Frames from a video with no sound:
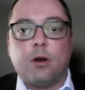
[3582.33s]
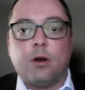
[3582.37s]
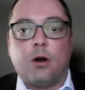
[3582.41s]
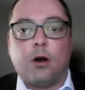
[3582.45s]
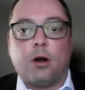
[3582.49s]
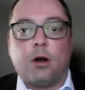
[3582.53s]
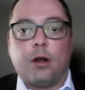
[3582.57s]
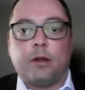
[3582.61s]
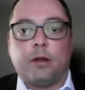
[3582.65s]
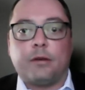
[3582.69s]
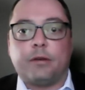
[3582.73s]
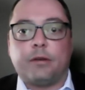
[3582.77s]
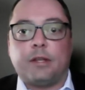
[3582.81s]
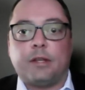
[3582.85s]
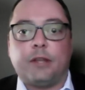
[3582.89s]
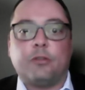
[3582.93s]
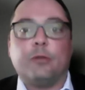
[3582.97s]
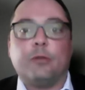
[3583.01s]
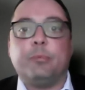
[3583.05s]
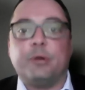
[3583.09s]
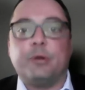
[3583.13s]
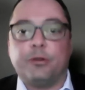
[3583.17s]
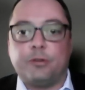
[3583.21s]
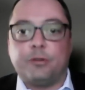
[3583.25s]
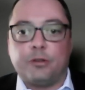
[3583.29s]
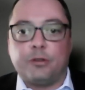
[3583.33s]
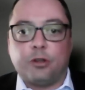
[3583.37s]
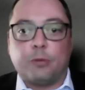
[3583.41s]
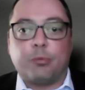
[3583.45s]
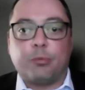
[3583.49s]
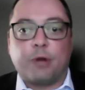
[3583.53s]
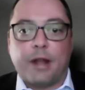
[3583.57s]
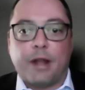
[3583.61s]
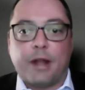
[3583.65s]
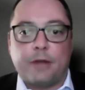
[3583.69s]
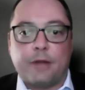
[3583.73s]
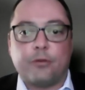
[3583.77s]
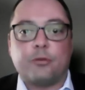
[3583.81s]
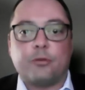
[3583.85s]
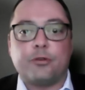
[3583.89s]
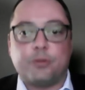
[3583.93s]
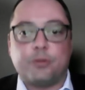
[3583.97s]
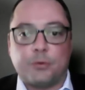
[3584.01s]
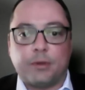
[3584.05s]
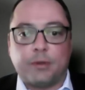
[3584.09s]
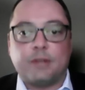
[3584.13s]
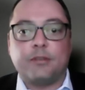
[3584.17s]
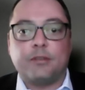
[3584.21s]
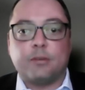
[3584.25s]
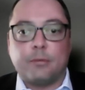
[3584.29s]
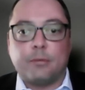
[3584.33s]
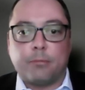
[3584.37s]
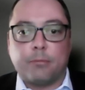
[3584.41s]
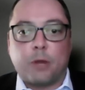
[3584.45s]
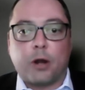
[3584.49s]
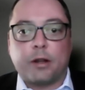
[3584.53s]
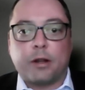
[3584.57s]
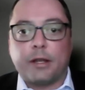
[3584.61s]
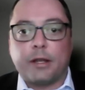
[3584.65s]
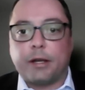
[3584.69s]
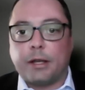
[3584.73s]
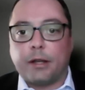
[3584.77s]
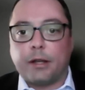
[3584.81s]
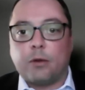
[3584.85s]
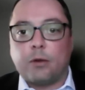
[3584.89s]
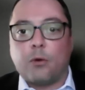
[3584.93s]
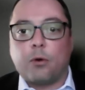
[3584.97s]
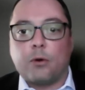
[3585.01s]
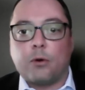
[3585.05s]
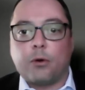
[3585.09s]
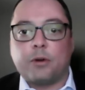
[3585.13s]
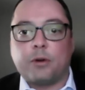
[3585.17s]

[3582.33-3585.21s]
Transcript: on either building your brand or doing some marketing or,